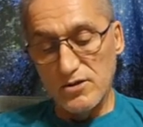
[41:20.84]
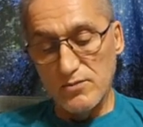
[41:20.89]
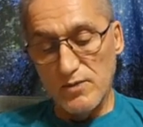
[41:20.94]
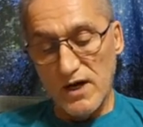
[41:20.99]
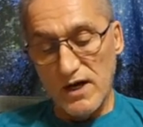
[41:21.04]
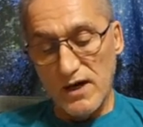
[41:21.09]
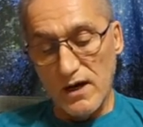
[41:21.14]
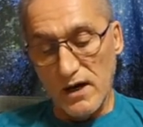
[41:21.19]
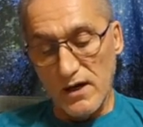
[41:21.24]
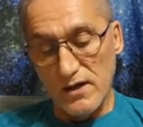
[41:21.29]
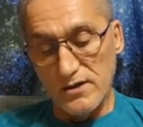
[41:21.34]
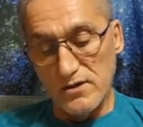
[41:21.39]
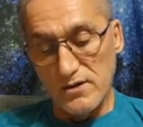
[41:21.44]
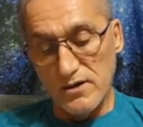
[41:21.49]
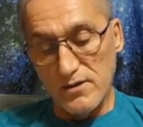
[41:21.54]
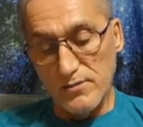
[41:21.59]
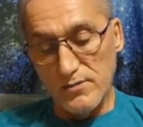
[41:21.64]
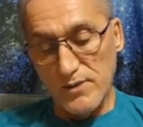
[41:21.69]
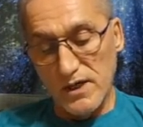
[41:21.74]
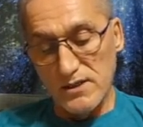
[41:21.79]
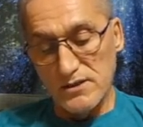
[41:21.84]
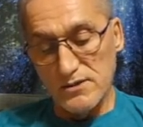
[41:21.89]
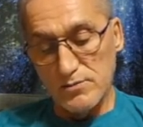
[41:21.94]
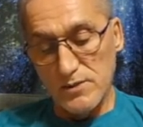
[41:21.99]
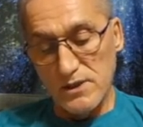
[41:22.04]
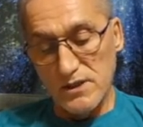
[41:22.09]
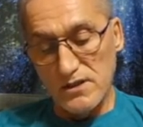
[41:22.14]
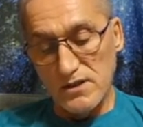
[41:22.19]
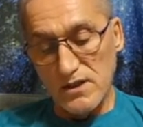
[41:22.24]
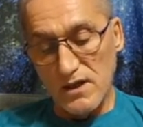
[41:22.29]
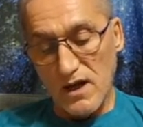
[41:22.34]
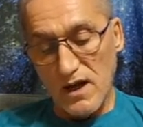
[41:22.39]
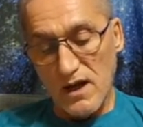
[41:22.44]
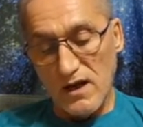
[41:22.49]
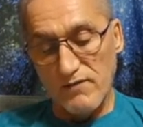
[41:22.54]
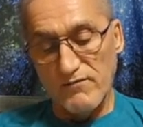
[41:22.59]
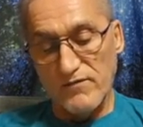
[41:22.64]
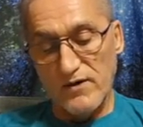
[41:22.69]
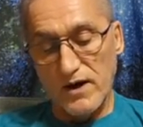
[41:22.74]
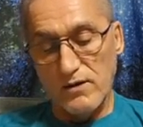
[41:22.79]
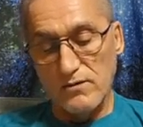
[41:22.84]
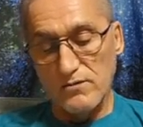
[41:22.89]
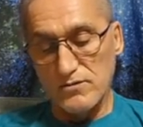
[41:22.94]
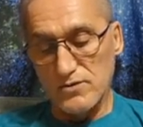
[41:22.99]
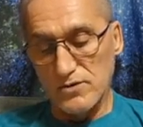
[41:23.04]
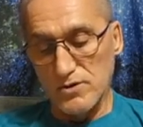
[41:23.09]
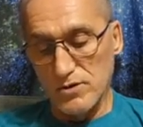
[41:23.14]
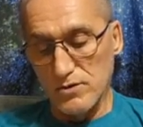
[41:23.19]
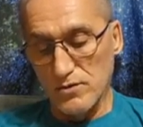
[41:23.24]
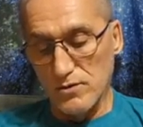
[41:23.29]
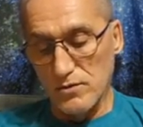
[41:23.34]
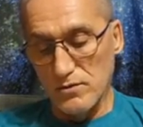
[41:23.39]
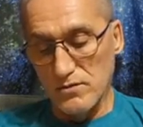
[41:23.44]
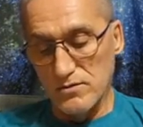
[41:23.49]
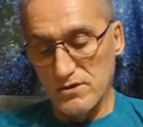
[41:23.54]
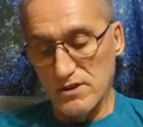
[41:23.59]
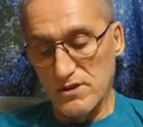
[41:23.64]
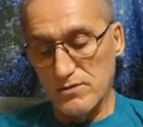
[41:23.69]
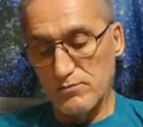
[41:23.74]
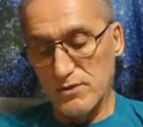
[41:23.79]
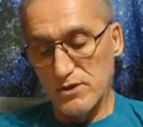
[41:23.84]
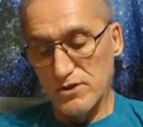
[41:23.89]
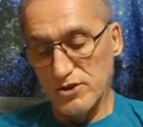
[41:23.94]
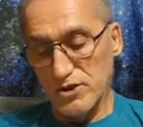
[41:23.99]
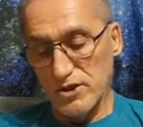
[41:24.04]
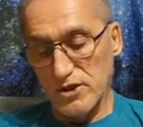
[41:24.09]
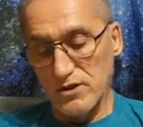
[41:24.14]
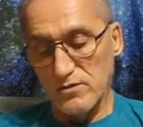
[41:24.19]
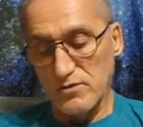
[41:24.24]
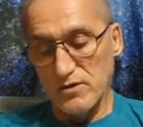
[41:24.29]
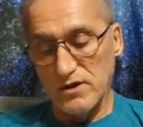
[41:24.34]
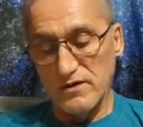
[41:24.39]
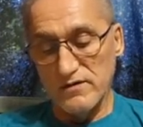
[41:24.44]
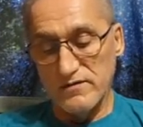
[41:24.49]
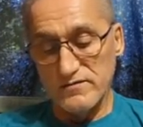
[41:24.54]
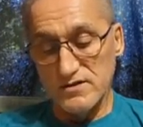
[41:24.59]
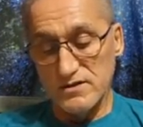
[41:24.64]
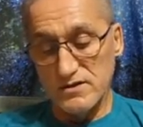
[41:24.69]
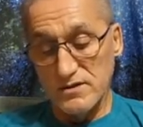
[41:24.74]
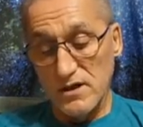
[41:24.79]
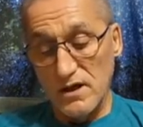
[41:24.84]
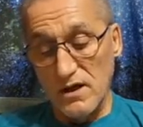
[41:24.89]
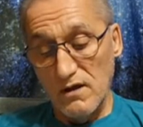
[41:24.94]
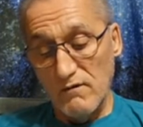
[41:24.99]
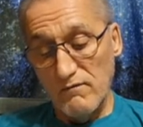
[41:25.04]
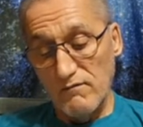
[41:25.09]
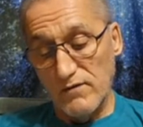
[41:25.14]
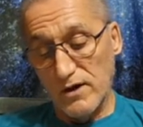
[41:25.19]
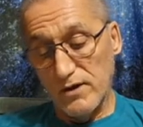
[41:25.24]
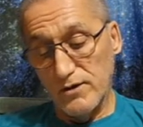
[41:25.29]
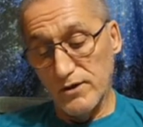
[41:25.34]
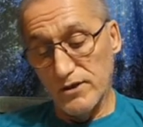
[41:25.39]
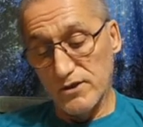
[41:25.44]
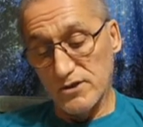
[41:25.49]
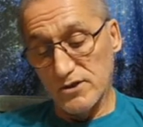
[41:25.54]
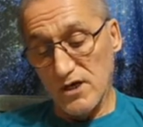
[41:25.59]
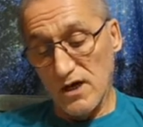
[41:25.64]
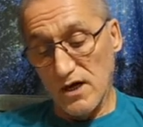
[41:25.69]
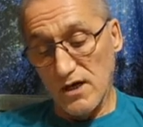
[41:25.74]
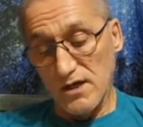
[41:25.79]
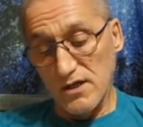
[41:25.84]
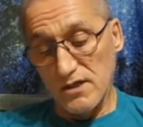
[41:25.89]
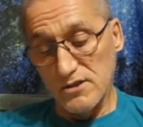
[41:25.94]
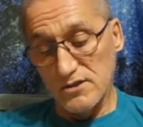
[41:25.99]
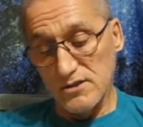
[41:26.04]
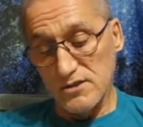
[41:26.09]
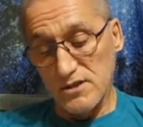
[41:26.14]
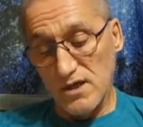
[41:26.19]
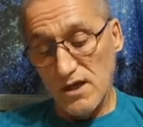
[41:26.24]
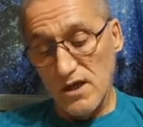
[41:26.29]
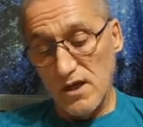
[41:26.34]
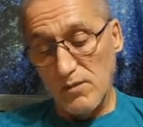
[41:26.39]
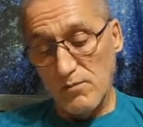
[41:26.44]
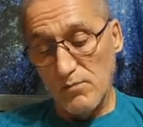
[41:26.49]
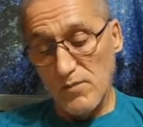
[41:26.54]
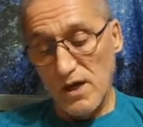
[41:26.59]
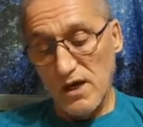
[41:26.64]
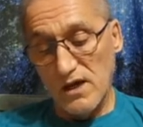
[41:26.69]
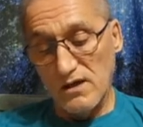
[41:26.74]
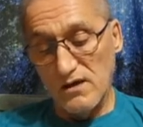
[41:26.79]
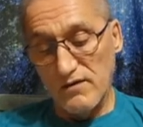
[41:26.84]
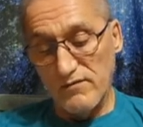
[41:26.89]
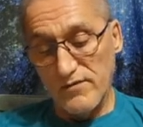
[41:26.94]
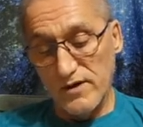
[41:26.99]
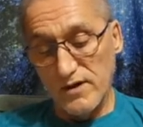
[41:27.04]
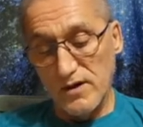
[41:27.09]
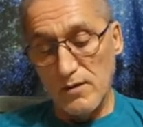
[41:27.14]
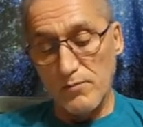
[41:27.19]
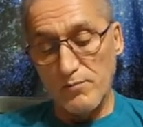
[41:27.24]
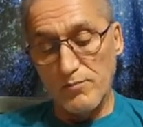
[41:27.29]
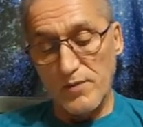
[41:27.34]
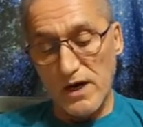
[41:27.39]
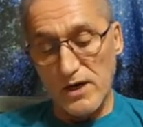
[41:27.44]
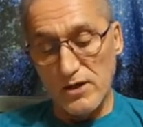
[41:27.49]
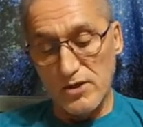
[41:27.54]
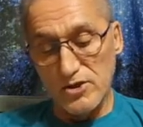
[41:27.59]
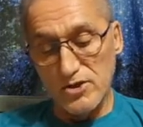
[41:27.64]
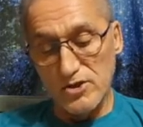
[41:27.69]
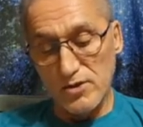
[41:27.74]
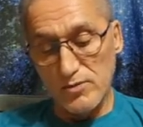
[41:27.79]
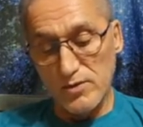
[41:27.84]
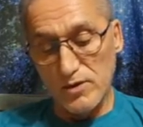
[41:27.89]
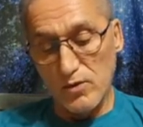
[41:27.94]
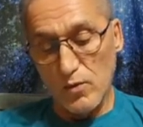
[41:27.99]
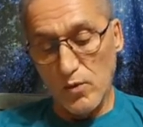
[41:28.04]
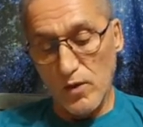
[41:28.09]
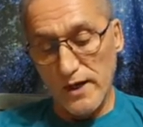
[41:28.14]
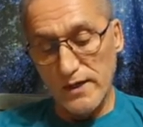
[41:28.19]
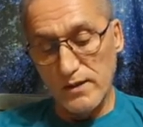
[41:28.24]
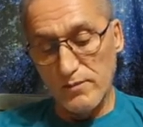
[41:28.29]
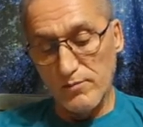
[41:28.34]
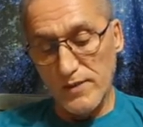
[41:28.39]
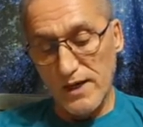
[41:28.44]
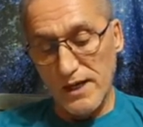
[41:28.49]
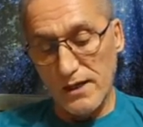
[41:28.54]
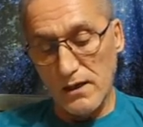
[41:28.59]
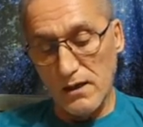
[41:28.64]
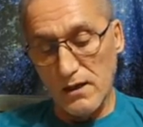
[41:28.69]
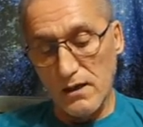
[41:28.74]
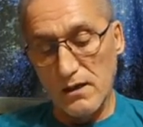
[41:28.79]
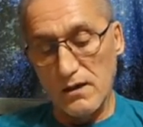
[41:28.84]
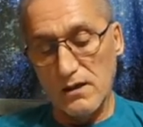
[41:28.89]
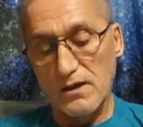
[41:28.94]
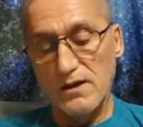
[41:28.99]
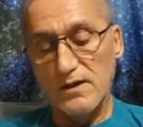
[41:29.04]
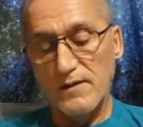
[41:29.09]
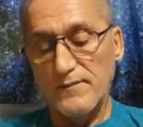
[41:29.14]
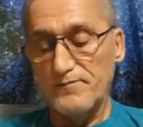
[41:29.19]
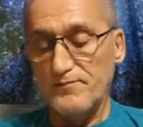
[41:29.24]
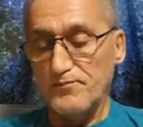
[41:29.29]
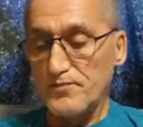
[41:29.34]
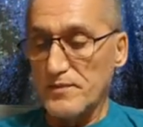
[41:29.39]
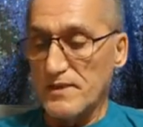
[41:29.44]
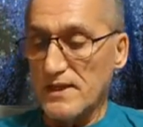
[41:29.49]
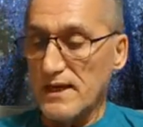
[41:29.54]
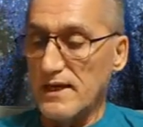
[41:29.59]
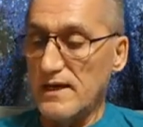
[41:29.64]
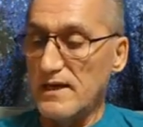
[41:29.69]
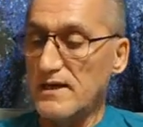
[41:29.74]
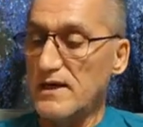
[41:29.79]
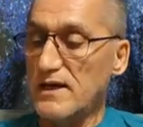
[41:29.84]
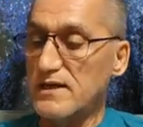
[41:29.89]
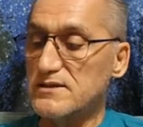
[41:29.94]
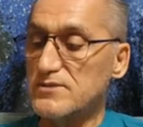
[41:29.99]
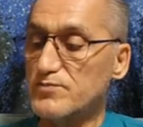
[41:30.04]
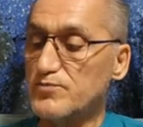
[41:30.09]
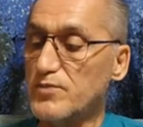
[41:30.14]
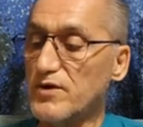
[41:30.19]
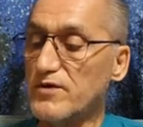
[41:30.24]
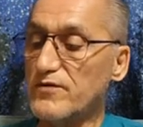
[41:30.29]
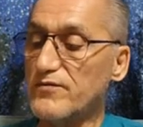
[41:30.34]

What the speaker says: in as perfect a state of preservation as it, if constructed but yesterday. In the center of the cavity was a shaft.